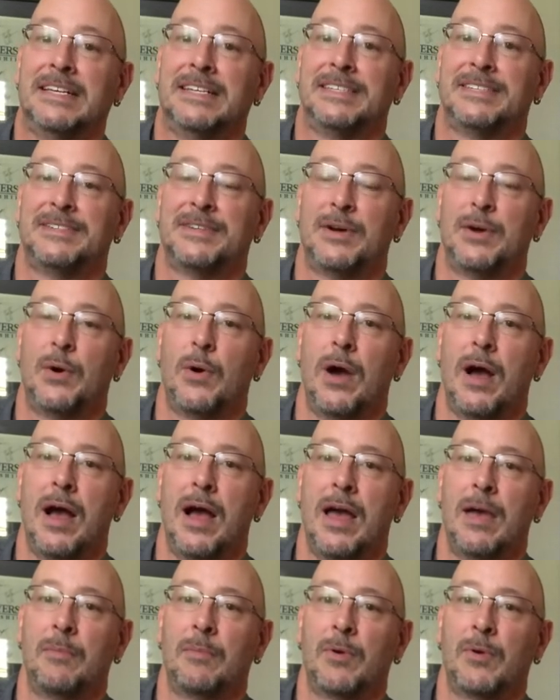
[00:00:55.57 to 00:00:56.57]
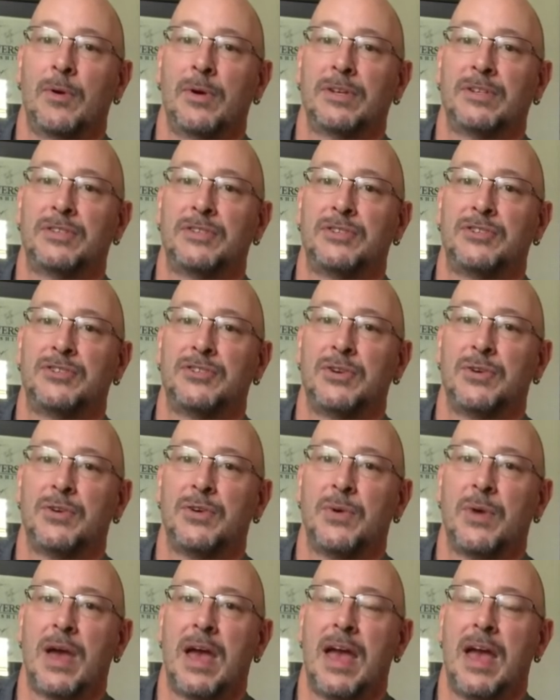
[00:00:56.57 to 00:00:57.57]
So I'm going to show
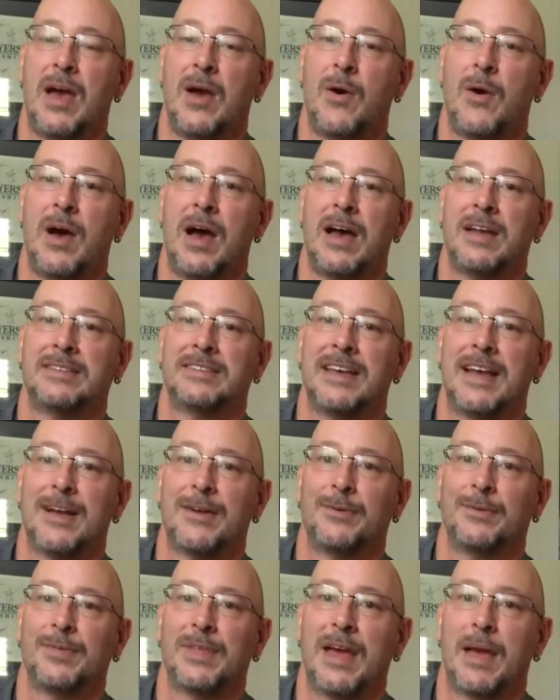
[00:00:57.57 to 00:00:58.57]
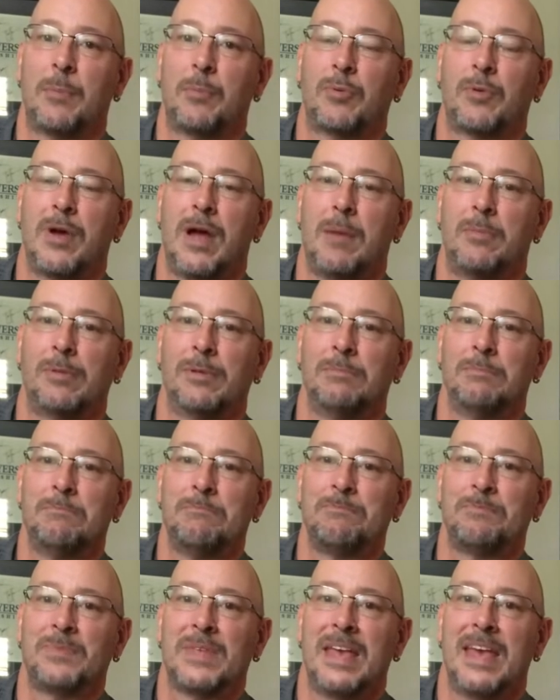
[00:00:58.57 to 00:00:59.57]
you how I tackled that
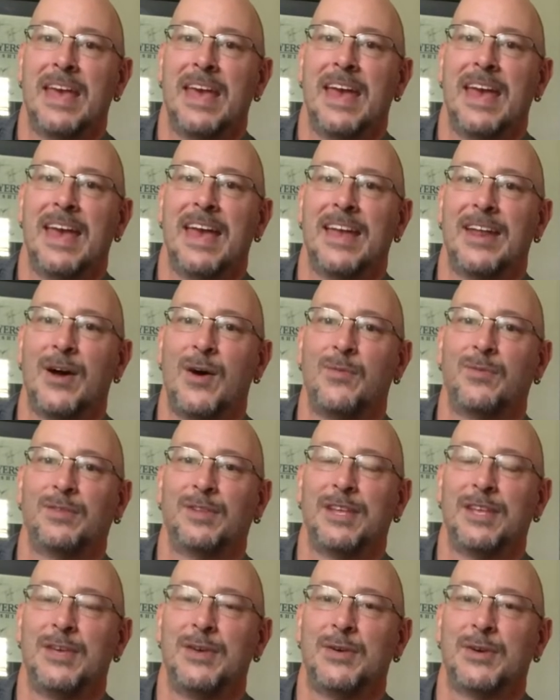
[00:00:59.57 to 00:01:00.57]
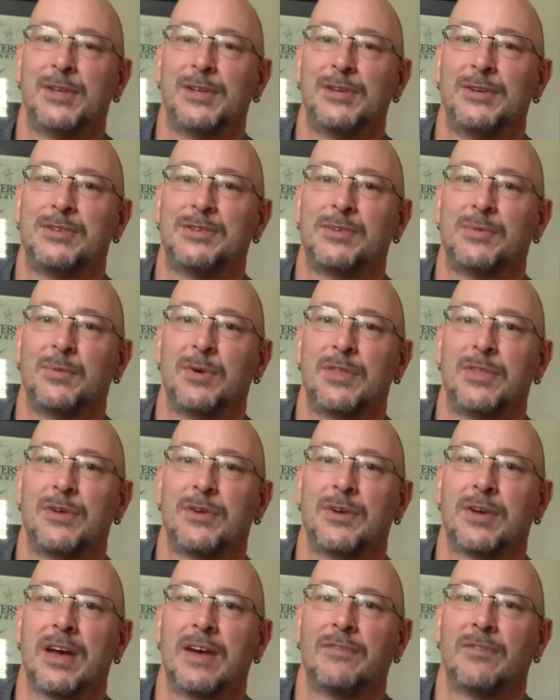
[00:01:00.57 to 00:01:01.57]
problem, and hopefully you can use it with
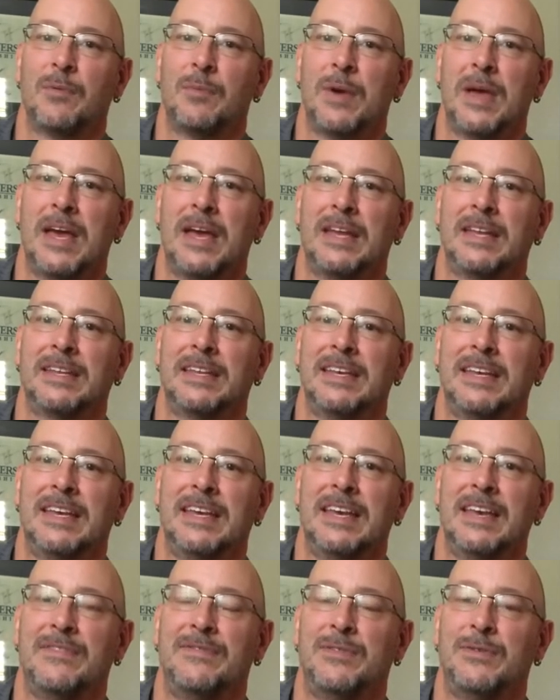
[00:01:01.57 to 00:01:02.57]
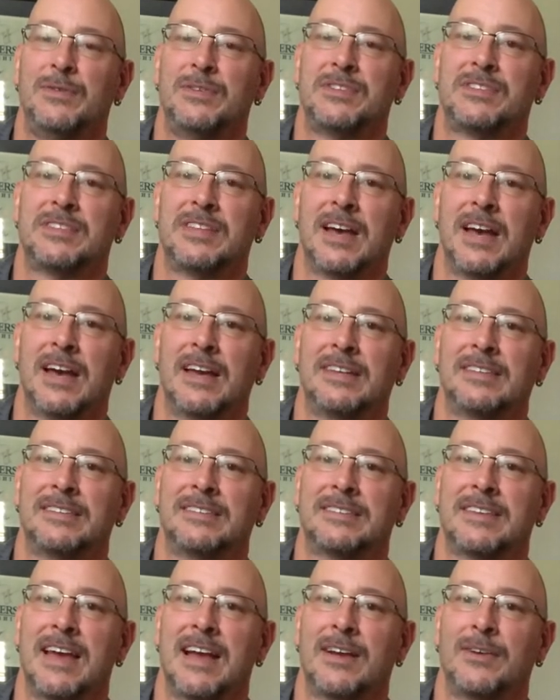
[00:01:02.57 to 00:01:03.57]
your cover band if you decide
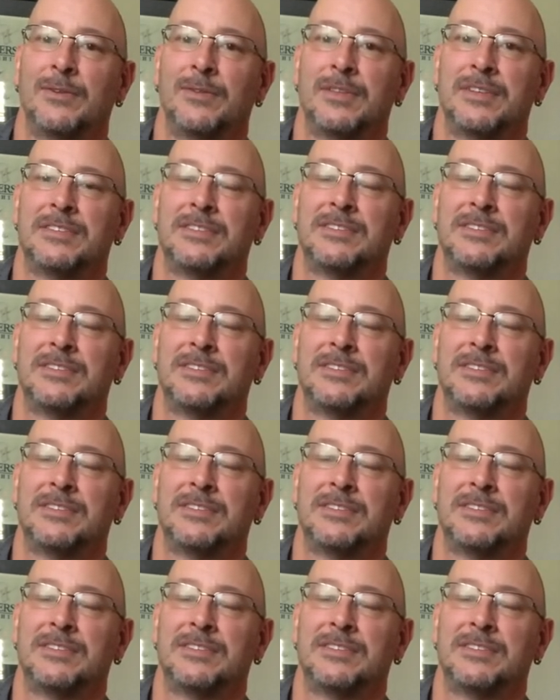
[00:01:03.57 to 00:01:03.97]
to tackle this